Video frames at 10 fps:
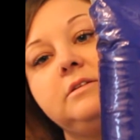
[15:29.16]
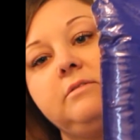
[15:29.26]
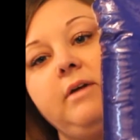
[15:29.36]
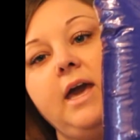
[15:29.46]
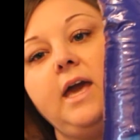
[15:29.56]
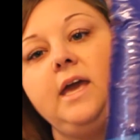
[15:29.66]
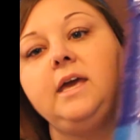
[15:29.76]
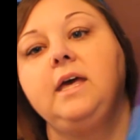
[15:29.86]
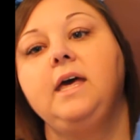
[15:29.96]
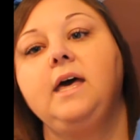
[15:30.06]

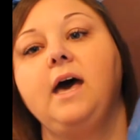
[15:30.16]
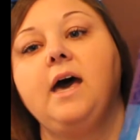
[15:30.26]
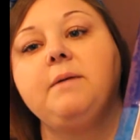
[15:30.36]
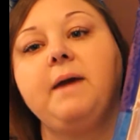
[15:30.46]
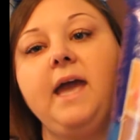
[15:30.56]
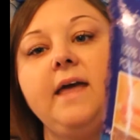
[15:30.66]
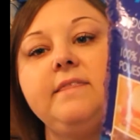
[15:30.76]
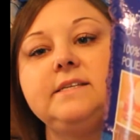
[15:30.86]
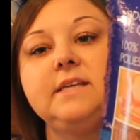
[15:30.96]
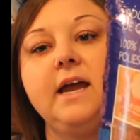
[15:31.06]
okay? I had
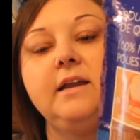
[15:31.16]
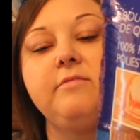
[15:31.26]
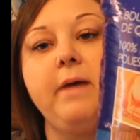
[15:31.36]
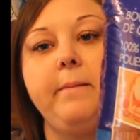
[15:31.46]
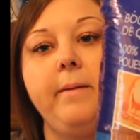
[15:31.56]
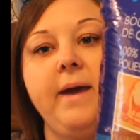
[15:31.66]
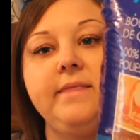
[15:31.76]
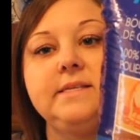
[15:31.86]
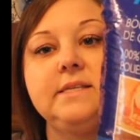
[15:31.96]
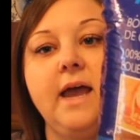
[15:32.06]
this my mom had
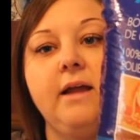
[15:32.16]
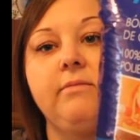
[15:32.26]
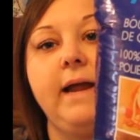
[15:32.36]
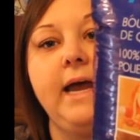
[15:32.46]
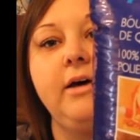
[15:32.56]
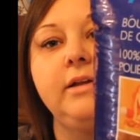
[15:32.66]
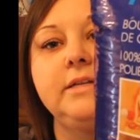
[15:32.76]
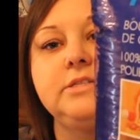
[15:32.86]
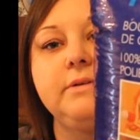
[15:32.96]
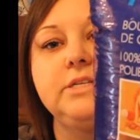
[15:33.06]
this lying around,
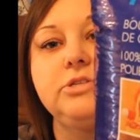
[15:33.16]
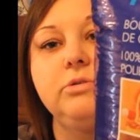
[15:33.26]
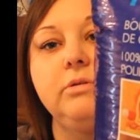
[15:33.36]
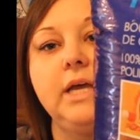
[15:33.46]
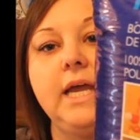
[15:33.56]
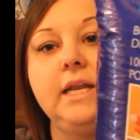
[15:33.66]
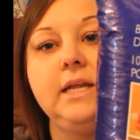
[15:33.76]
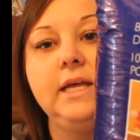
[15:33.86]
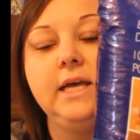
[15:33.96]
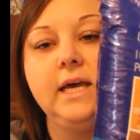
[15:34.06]
and so I stole it,
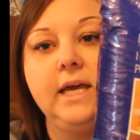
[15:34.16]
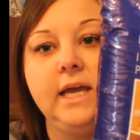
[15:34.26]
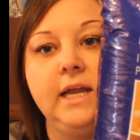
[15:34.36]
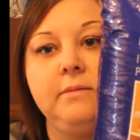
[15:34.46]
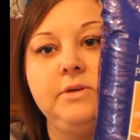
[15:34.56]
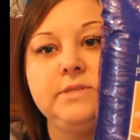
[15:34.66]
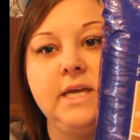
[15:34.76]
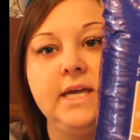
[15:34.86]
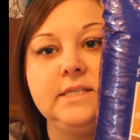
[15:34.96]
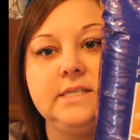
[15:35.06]
and I'm
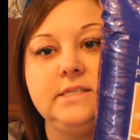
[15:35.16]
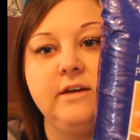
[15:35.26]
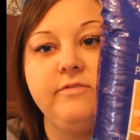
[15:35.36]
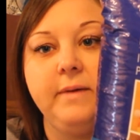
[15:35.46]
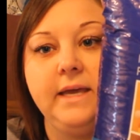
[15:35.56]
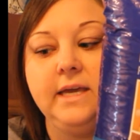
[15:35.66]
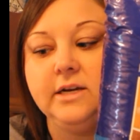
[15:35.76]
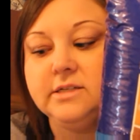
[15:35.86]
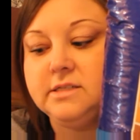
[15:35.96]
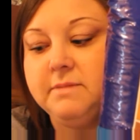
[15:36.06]
using it to stuff my
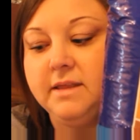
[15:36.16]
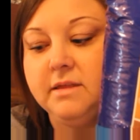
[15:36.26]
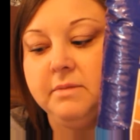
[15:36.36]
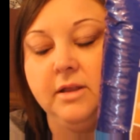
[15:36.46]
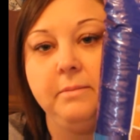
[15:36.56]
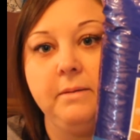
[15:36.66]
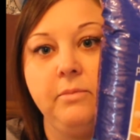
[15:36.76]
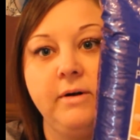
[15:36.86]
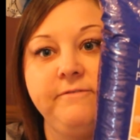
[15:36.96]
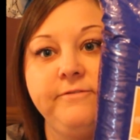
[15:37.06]
ears to make them a little bit
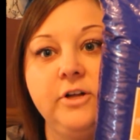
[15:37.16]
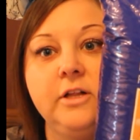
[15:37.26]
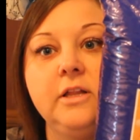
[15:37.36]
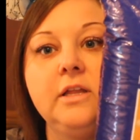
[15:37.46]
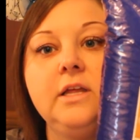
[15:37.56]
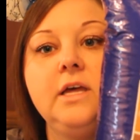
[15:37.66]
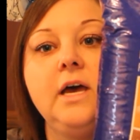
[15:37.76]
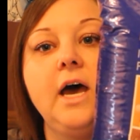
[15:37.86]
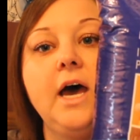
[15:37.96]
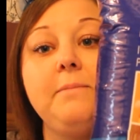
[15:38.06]
more full.
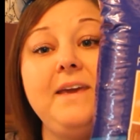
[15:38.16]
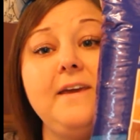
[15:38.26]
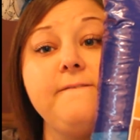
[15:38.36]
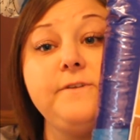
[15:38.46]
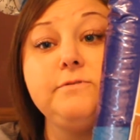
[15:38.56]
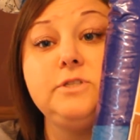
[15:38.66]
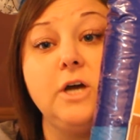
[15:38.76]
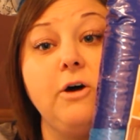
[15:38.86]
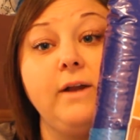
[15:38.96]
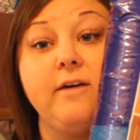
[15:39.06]
If you
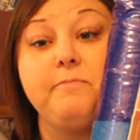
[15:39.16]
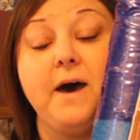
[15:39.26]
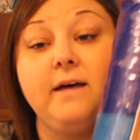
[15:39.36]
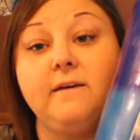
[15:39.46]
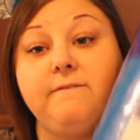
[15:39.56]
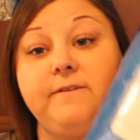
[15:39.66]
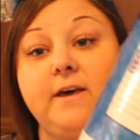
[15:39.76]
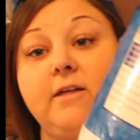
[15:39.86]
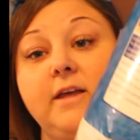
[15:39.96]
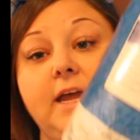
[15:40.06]
don't have polyfill,